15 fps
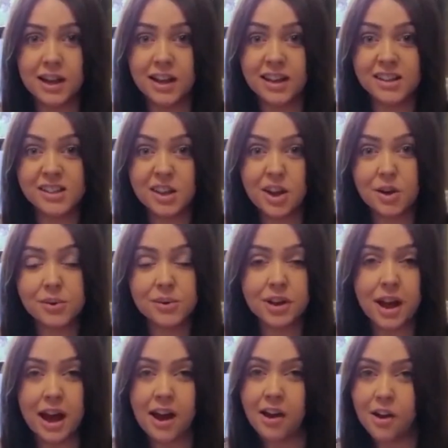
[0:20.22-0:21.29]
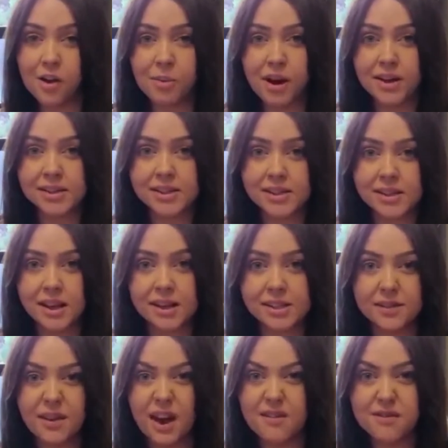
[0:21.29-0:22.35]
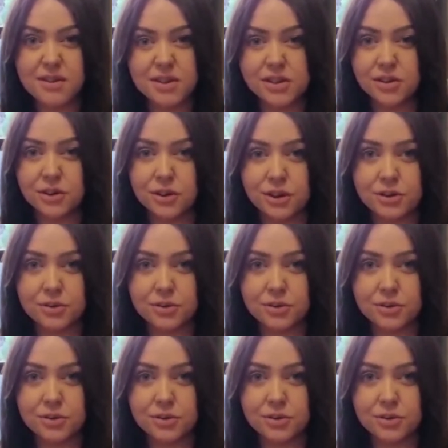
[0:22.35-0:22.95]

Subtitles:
It's the only at-home exercise I've ever enjoyed,